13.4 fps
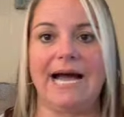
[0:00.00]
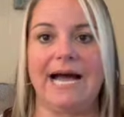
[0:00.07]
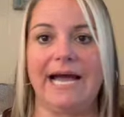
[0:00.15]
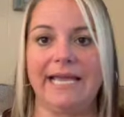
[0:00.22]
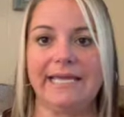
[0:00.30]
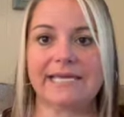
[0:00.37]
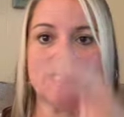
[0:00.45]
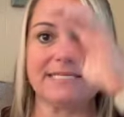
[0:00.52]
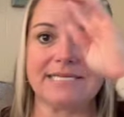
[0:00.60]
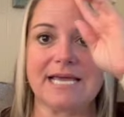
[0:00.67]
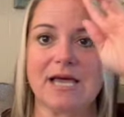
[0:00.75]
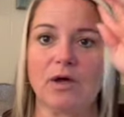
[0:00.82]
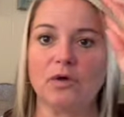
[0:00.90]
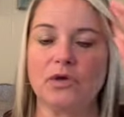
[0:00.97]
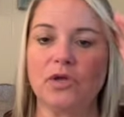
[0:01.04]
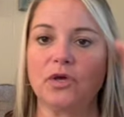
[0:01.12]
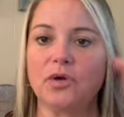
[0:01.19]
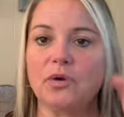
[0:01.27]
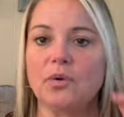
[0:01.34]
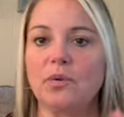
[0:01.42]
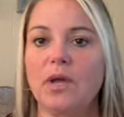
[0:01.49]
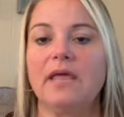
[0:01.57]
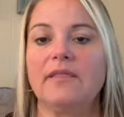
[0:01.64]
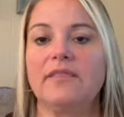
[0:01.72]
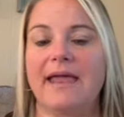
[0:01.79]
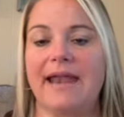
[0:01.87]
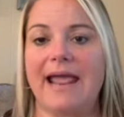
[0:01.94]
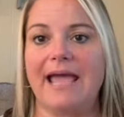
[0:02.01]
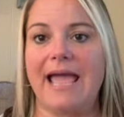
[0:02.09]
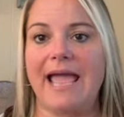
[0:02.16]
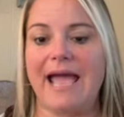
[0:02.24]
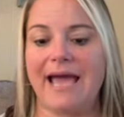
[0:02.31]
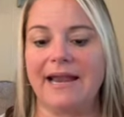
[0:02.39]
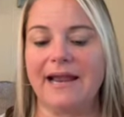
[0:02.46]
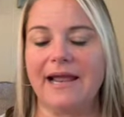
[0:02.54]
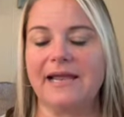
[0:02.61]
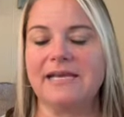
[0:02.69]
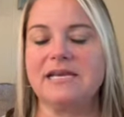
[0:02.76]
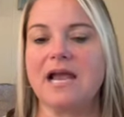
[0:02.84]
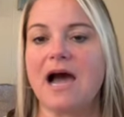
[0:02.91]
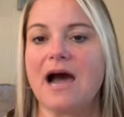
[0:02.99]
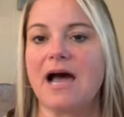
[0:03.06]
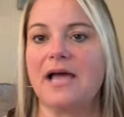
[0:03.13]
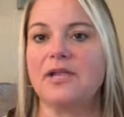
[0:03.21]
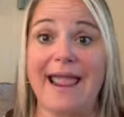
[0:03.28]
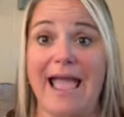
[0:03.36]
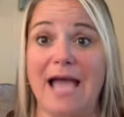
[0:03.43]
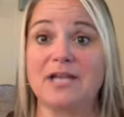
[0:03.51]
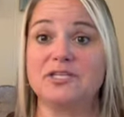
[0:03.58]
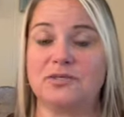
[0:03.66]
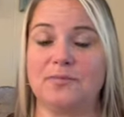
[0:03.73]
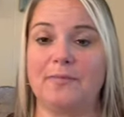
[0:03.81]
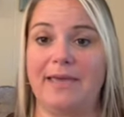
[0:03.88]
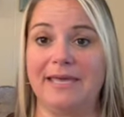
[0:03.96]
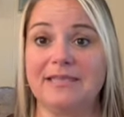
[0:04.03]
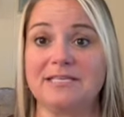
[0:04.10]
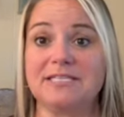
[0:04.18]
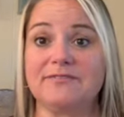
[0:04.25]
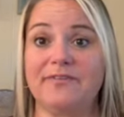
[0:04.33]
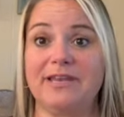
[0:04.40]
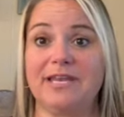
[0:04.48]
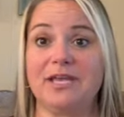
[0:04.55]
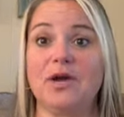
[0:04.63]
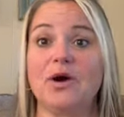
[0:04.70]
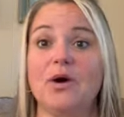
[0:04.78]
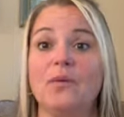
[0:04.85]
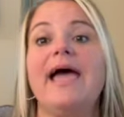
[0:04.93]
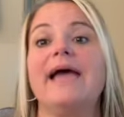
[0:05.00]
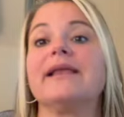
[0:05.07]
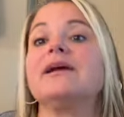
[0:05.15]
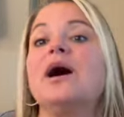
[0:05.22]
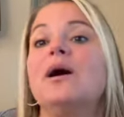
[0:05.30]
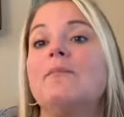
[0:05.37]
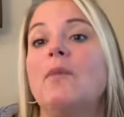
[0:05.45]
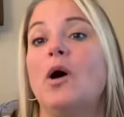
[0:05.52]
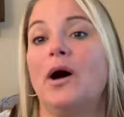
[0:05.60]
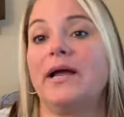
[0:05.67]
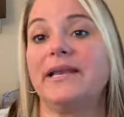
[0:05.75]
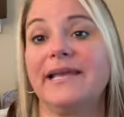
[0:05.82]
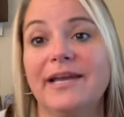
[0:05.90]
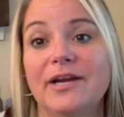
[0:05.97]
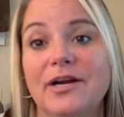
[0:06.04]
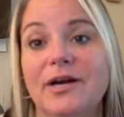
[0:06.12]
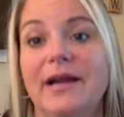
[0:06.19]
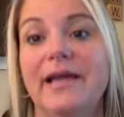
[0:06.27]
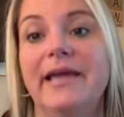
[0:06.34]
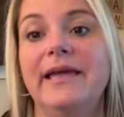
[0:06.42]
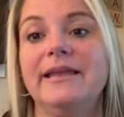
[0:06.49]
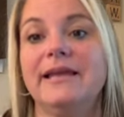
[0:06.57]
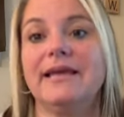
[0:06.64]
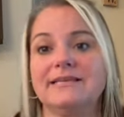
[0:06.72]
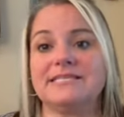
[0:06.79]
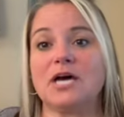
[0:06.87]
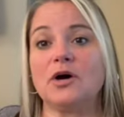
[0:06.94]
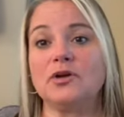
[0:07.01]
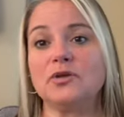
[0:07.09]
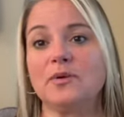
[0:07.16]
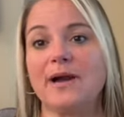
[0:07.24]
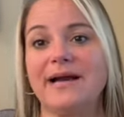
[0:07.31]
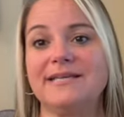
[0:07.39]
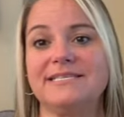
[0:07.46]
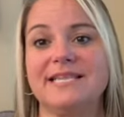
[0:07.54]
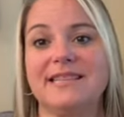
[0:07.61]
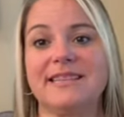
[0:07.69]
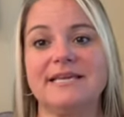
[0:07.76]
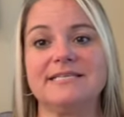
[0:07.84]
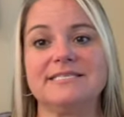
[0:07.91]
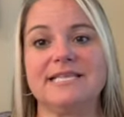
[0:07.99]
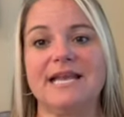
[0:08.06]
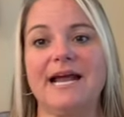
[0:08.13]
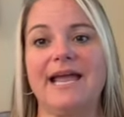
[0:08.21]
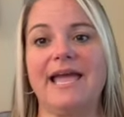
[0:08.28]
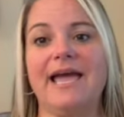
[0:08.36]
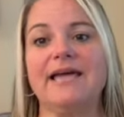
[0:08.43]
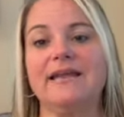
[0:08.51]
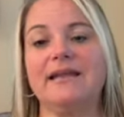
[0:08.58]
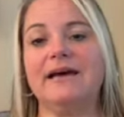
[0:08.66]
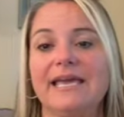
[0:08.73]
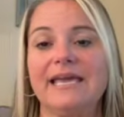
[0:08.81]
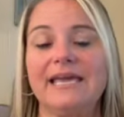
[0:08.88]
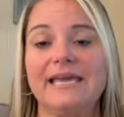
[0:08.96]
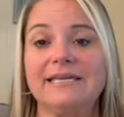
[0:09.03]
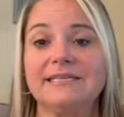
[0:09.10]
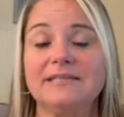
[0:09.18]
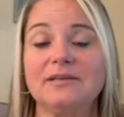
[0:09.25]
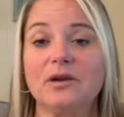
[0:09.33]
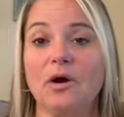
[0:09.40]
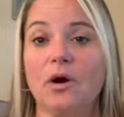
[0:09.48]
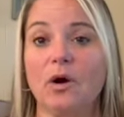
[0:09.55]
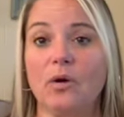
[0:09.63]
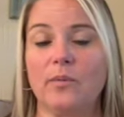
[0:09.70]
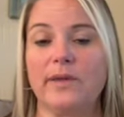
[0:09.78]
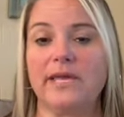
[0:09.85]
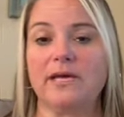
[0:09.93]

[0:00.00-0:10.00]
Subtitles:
I can tell you that had I not had to make this video and come on here and tell you guys the things that I had eaten all week